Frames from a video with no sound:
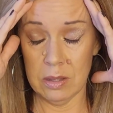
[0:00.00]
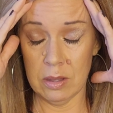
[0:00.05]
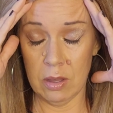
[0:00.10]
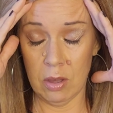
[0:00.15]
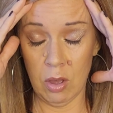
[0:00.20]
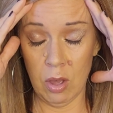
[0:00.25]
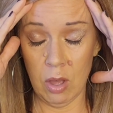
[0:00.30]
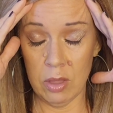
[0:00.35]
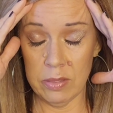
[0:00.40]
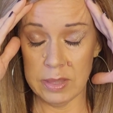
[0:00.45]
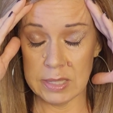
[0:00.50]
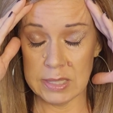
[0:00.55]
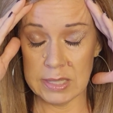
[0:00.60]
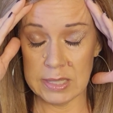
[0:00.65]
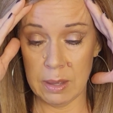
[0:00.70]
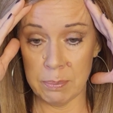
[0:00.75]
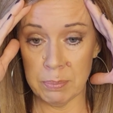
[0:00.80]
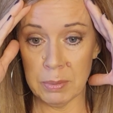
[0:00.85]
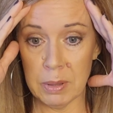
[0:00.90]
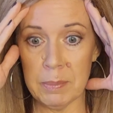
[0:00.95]
all the
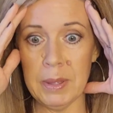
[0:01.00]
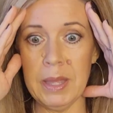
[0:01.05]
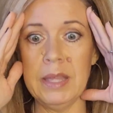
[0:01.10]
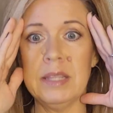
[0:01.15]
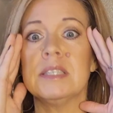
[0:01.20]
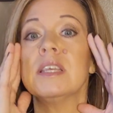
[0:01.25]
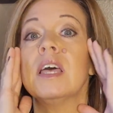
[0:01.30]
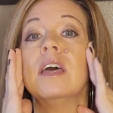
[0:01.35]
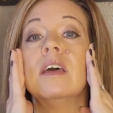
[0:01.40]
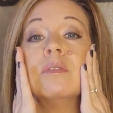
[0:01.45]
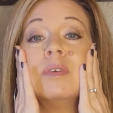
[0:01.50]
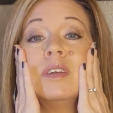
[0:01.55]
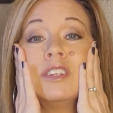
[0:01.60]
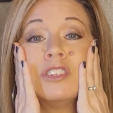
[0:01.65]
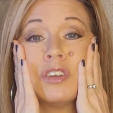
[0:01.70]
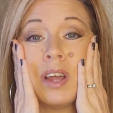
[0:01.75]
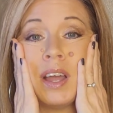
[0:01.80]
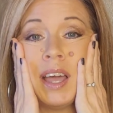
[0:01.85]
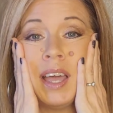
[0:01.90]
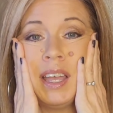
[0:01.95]
supplements and we
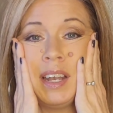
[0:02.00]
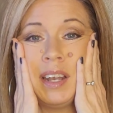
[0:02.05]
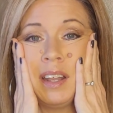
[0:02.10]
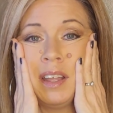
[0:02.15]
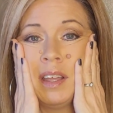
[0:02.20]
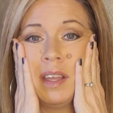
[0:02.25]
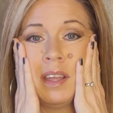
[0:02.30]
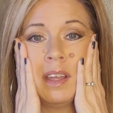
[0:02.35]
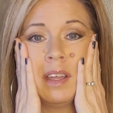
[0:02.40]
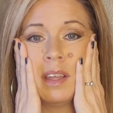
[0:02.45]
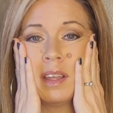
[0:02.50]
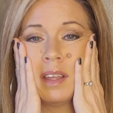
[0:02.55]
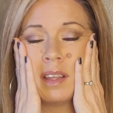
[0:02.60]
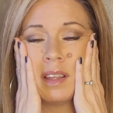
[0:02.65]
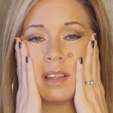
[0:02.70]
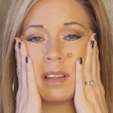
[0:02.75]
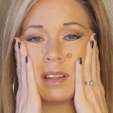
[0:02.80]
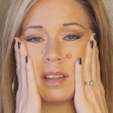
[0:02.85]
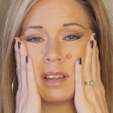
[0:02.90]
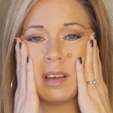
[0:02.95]
tried
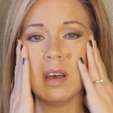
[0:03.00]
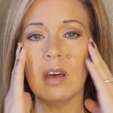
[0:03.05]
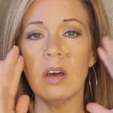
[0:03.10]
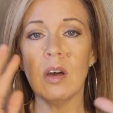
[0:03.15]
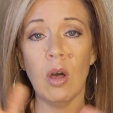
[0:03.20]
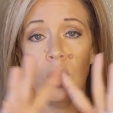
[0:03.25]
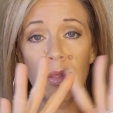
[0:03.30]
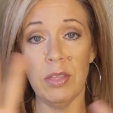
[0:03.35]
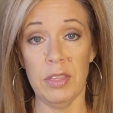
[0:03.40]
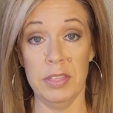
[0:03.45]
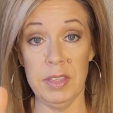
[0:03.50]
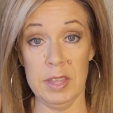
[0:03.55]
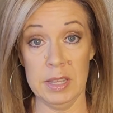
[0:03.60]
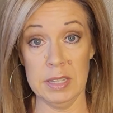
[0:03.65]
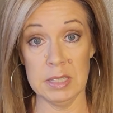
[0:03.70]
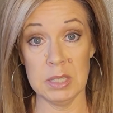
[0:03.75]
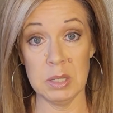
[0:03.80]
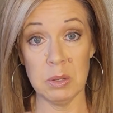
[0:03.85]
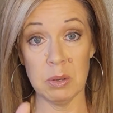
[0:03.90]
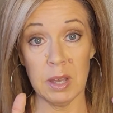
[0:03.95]
all the
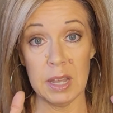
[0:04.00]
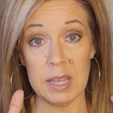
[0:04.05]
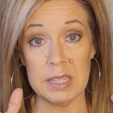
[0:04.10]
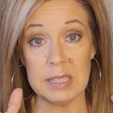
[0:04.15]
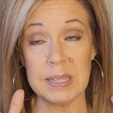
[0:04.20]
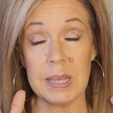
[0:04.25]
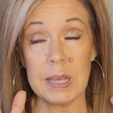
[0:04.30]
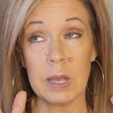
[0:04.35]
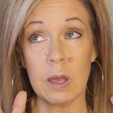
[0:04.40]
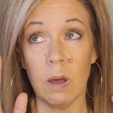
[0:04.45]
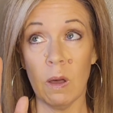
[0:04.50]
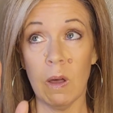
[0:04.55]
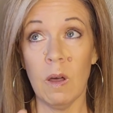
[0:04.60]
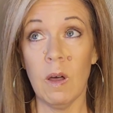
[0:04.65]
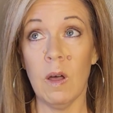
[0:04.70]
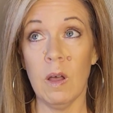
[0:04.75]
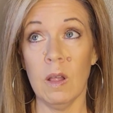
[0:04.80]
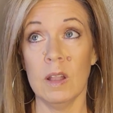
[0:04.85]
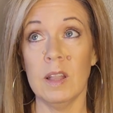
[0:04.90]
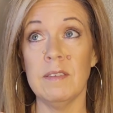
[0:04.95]
things, you guys, like
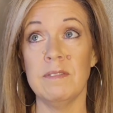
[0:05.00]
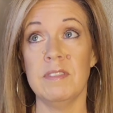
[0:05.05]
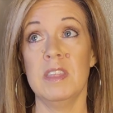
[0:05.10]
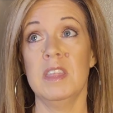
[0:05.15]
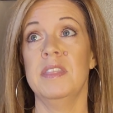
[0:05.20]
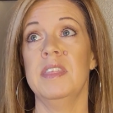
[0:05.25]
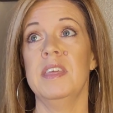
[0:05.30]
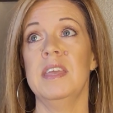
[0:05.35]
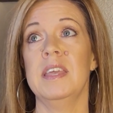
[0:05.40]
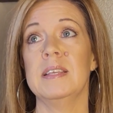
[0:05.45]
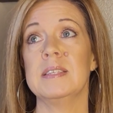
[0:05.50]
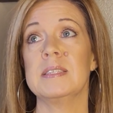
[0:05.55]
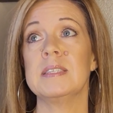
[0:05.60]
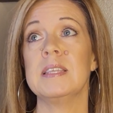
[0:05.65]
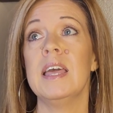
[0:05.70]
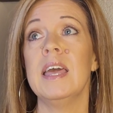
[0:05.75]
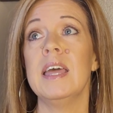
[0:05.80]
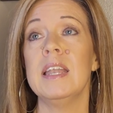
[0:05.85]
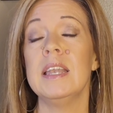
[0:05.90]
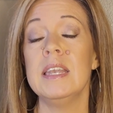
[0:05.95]
all of the things,
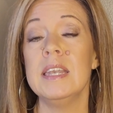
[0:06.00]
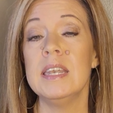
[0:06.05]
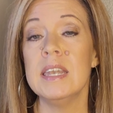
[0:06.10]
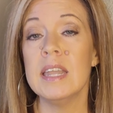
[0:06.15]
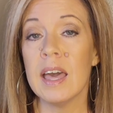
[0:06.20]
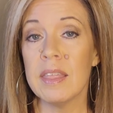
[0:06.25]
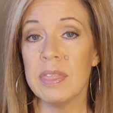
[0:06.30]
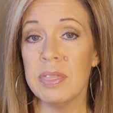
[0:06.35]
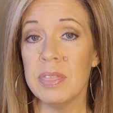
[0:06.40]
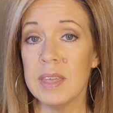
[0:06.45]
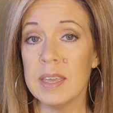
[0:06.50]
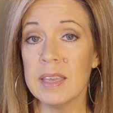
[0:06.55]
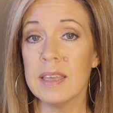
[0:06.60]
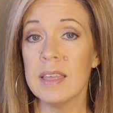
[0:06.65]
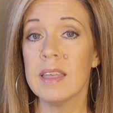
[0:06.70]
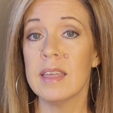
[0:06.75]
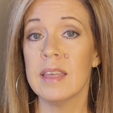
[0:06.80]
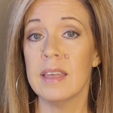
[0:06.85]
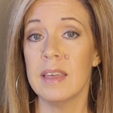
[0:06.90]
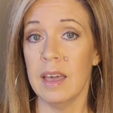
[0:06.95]
and
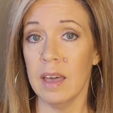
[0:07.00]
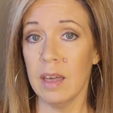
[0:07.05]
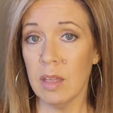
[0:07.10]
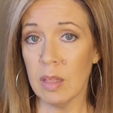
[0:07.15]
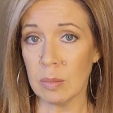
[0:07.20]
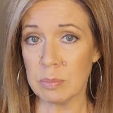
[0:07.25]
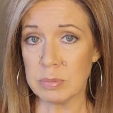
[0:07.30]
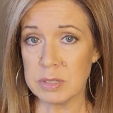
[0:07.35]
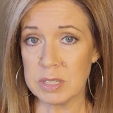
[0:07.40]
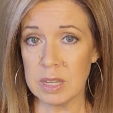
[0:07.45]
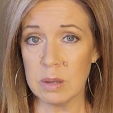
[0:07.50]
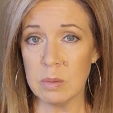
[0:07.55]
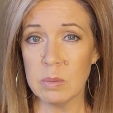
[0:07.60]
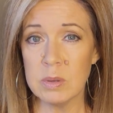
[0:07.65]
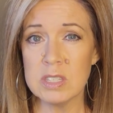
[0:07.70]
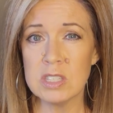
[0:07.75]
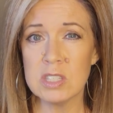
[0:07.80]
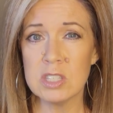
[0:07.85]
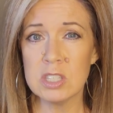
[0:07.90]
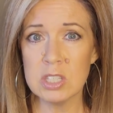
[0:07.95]
nothing helped. It
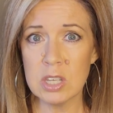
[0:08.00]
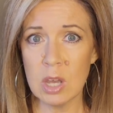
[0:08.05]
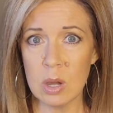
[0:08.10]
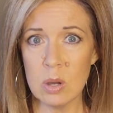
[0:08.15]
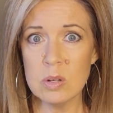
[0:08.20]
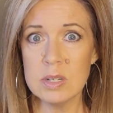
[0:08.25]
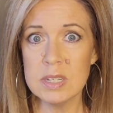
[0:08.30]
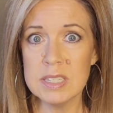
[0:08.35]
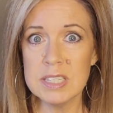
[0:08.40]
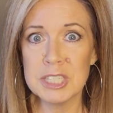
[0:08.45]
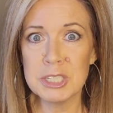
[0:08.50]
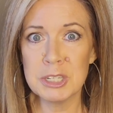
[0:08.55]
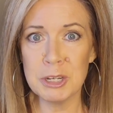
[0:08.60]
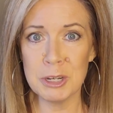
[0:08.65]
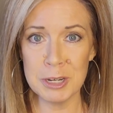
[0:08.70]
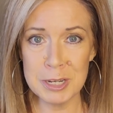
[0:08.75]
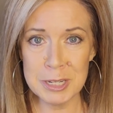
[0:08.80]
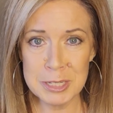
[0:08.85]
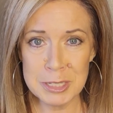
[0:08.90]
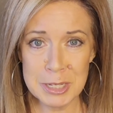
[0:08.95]
was so
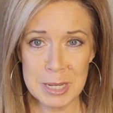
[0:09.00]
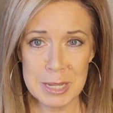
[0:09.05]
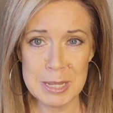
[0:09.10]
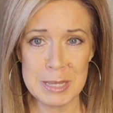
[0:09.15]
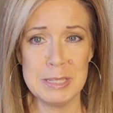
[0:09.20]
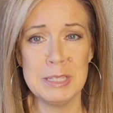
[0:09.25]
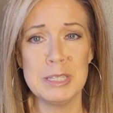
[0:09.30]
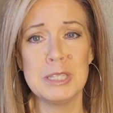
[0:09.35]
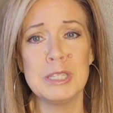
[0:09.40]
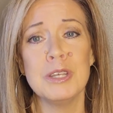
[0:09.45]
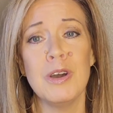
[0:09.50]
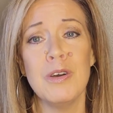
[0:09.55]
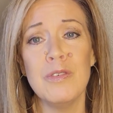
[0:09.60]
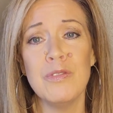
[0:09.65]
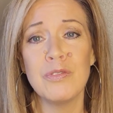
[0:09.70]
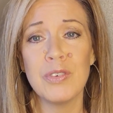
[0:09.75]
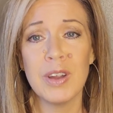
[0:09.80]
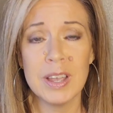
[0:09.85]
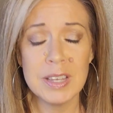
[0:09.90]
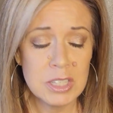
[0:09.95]
discouraging and so
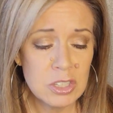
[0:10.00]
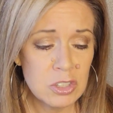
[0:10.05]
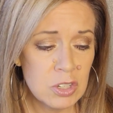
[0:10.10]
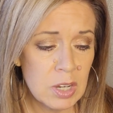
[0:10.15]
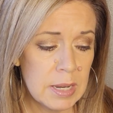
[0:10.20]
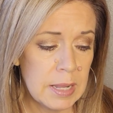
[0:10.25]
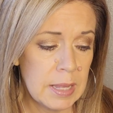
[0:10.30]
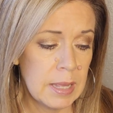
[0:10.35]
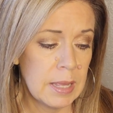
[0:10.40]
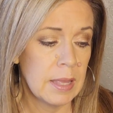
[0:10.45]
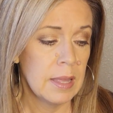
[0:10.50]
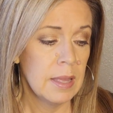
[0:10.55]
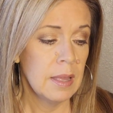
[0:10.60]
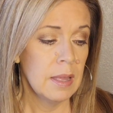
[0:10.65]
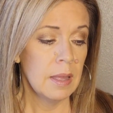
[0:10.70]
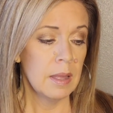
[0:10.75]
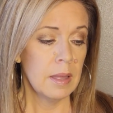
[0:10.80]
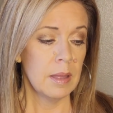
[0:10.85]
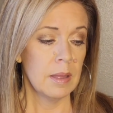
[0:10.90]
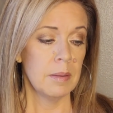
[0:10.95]
frustrating.
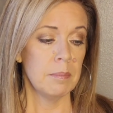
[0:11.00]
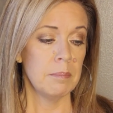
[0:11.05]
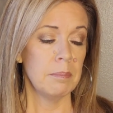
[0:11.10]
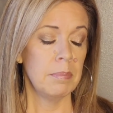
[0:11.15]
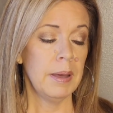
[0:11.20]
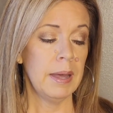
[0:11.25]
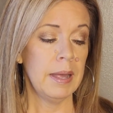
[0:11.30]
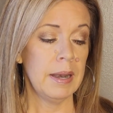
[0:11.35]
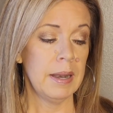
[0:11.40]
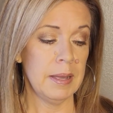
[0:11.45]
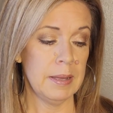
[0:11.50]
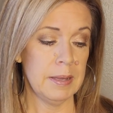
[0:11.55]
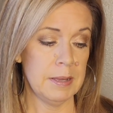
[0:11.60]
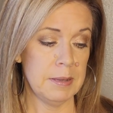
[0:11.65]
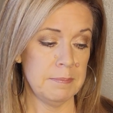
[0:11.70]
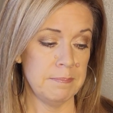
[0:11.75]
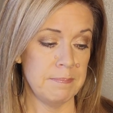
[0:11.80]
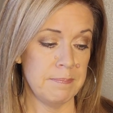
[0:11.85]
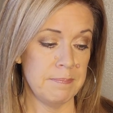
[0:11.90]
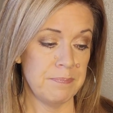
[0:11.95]
But,
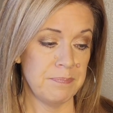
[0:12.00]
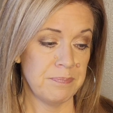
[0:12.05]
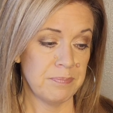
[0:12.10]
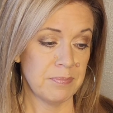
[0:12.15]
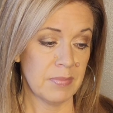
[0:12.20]
and